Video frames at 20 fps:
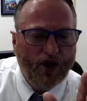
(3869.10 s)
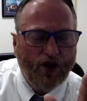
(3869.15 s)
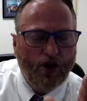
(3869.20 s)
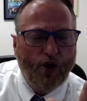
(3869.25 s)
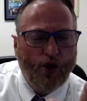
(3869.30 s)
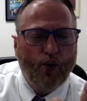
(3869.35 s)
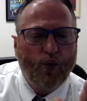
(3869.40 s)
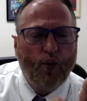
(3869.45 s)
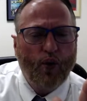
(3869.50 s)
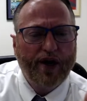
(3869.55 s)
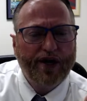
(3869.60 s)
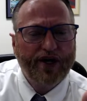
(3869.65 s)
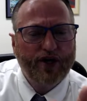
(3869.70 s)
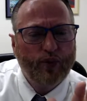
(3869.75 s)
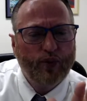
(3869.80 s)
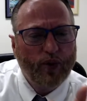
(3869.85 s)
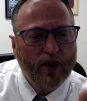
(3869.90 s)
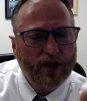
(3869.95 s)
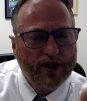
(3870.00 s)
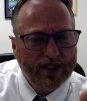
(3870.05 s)
What are you
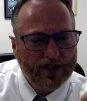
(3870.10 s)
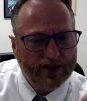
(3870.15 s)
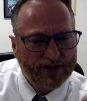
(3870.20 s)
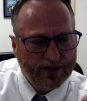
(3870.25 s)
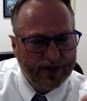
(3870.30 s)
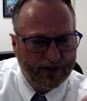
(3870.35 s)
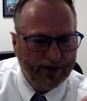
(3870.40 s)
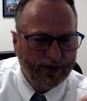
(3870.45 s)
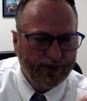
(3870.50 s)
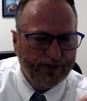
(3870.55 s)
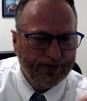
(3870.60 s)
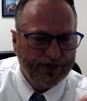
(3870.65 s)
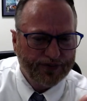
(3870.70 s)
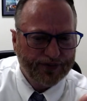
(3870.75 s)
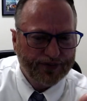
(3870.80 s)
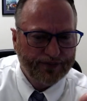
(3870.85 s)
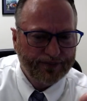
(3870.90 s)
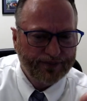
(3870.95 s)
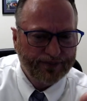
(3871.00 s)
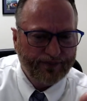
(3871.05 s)
willing to lose?
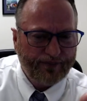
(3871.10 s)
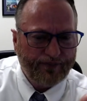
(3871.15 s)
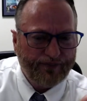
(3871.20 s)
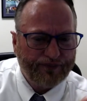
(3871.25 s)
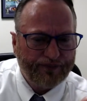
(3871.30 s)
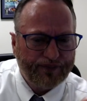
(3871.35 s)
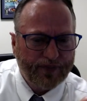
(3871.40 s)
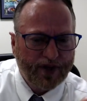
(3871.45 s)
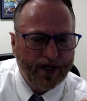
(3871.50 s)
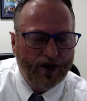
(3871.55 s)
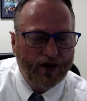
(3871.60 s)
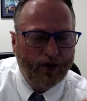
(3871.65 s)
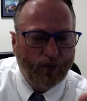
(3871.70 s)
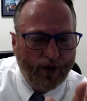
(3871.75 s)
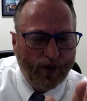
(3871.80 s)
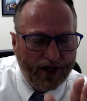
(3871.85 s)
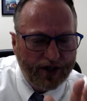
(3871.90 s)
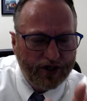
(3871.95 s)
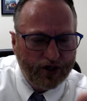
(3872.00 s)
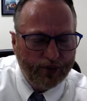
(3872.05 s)

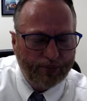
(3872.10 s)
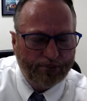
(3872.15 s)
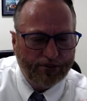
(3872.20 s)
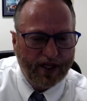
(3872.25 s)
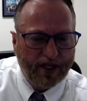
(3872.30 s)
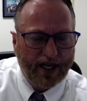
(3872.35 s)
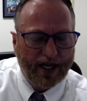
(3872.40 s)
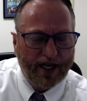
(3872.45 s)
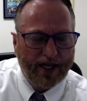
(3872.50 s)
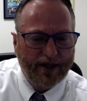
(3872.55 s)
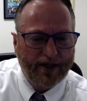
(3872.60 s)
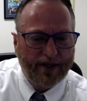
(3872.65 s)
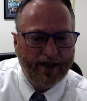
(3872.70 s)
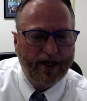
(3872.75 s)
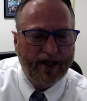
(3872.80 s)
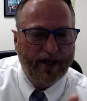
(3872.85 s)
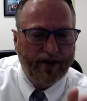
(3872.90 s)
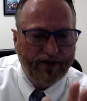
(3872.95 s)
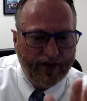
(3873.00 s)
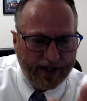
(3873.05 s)
When you play
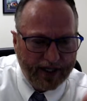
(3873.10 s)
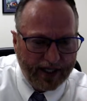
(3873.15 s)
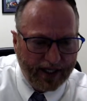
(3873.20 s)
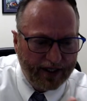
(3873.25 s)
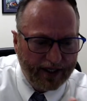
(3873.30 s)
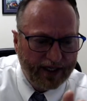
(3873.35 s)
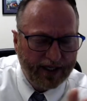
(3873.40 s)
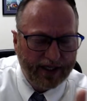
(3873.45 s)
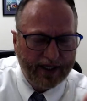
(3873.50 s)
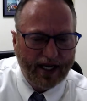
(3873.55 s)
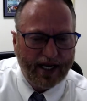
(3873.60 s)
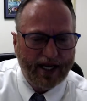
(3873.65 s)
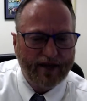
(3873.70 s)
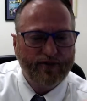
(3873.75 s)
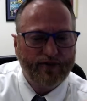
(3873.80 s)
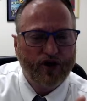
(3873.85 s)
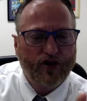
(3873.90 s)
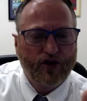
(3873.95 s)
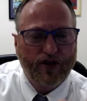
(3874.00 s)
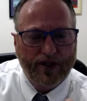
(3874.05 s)
any game, you're
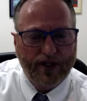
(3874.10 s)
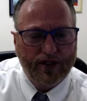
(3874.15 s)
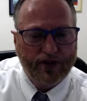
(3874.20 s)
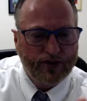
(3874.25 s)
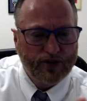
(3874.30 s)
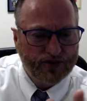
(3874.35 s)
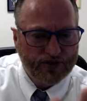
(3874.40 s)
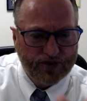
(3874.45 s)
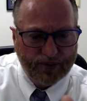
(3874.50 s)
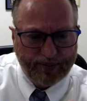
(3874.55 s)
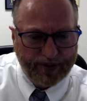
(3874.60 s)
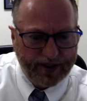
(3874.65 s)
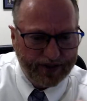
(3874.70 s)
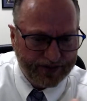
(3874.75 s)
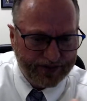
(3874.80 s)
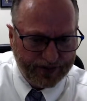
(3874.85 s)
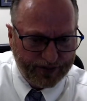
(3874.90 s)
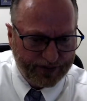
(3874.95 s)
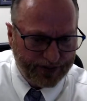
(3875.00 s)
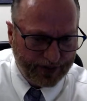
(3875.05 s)
going to lose a piece
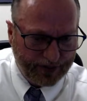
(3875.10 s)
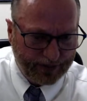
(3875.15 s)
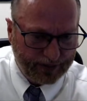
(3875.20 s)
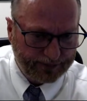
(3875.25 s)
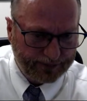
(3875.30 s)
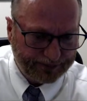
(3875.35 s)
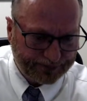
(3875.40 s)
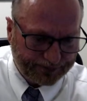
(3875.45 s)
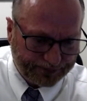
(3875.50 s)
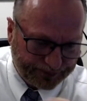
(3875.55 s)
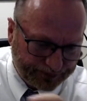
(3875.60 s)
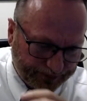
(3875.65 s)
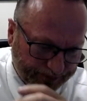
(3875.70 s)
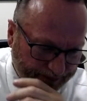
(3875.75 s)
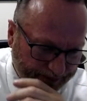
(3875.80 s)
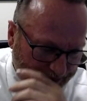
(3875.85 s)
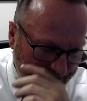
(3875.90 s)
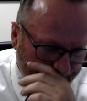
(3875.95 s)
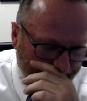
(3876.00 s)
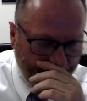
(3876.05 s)
or two.
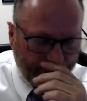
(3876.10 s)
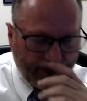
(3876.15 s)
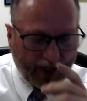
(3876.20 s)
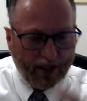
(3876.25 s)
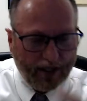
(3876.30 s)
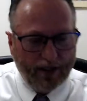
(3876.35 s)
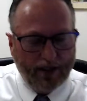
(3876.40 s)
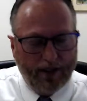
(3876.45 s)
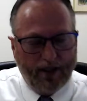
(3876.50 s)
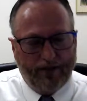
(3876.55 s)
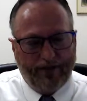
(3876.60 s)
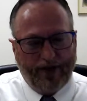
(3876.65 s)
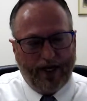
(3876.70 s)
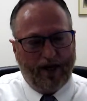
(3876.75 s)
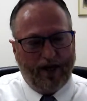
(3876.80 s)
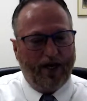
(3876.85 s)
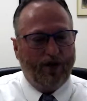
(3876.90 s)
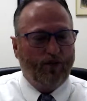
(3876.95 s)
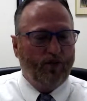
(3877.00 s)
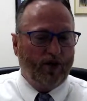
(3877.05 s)
Now, I
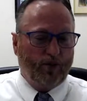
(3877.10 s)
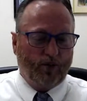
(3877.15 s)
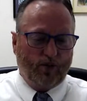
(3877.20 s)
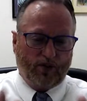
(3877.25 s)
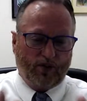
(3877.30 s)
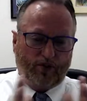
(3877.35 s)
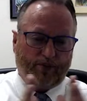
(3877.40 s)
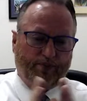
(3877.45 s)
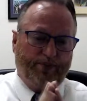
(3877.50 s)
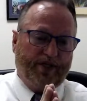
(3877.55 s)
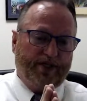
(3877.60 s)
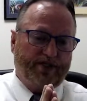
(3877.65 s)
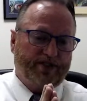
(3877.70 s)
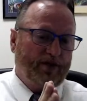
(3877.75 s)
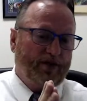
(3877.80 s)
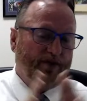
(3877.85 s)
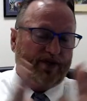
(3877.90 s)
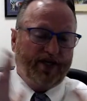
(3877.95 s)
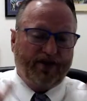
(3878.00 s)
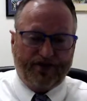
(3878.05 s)
want world peace. I
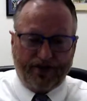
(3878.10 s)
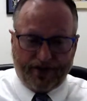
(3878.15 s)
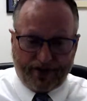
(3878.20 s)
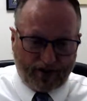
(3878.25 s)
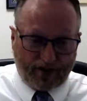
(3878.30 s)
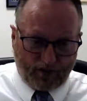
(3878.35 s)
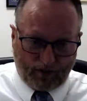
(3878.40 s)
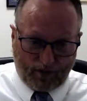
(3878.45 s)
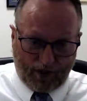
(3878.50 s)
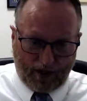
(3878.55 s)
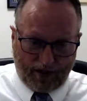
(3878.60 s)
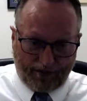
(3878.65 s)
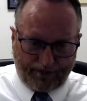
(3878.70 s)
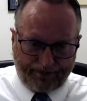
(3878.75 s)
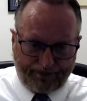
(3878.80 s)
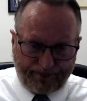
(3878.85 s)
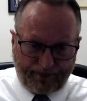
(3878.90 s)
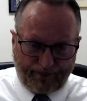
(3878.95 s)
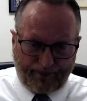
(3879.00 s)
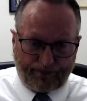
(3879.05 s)
want nothing to go wrong.
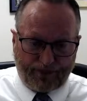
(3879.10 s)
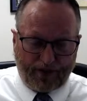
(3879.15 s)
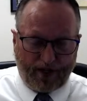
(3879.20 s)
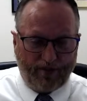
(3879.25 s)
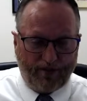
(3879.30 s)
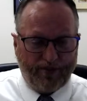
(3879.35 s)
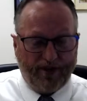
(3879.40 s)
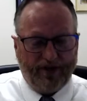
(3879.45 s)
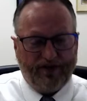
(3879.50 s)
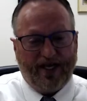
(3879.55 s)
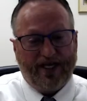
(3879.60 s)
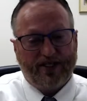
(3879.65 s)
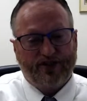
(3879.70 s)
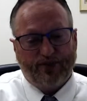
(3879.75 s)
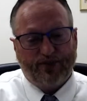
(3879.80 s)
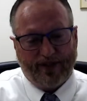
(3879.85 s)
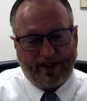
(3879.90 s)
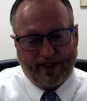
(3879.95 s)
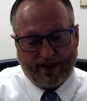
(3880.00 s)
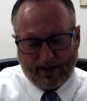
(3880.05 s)
But that's what
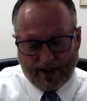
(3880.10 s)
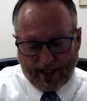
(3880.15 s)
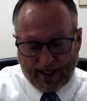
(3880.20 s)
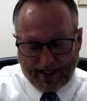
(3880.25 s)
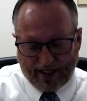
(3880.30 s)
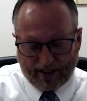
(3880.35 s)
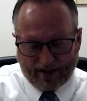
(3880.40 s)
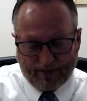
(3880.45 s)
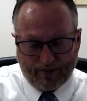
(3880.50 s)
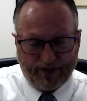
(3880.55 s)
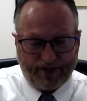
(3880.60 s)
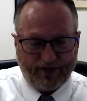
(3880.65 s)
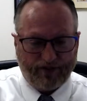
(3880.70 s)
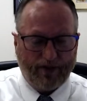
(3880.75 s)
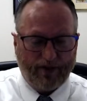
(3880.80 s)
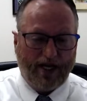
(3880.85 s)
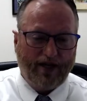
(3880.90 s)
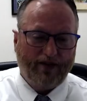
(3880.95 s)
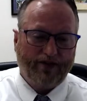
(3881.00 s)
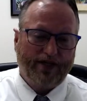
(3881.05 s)
I'd like. But the
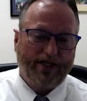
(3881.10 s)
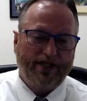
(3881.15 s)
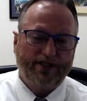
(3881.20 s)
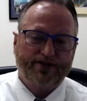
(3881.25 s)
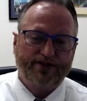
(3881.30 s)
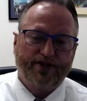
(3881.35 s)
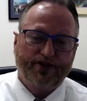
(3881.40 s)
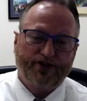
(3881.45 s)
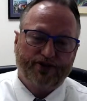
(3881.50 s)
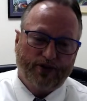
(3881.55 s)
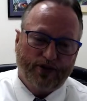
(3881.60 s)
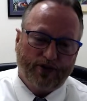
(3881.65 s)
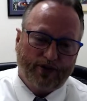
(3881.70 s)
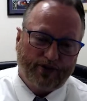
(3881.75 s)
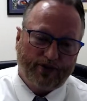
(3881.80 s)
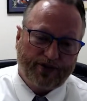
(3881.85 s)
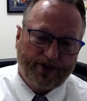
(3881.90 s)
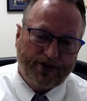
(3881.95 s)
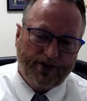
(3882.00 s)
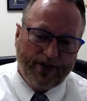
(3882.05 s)
reality is, the
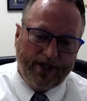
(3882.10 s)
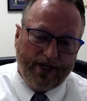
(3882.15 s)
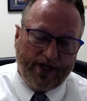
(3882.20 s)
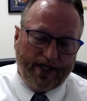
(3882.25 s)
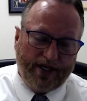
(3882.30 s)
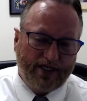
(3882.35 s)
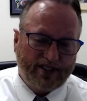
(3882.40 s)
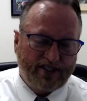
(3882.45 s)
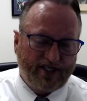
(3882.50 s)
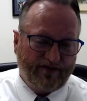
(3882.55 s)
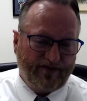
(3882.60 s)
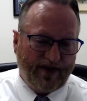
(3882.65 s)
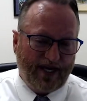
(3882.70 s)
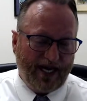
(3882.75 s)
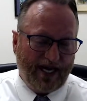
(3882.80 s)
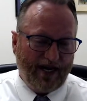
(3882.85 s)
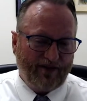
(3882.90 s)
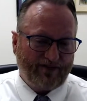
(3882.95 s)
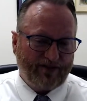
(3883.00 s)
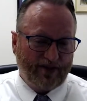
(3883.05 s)
truth is, if I
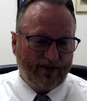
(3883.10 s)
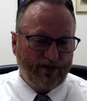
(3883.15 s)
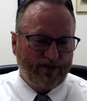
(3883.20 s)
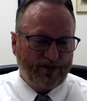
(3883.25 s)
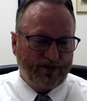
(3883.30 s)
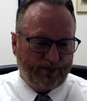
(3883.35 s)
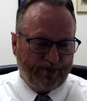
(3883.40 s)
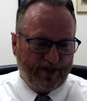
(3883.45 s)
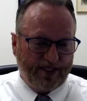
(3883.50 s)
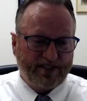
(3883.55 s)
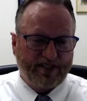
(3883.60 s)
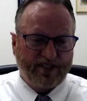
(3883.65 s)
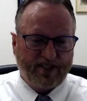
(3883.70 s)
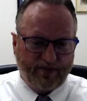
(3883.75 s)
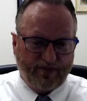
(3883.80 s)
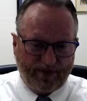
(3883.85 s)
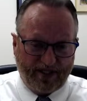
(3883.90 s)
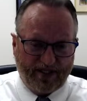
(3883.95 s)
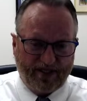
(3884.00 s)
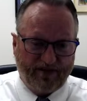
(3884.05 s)
have to lose a piece, it'll
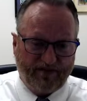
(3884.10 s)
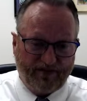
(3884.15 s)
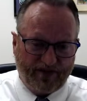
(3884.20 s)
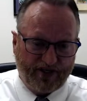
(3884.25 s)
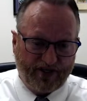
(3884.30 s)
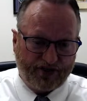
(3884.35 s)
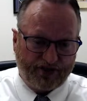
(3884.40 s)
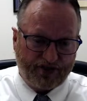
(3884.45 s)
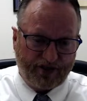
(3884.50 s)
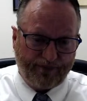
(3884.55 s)
be a division.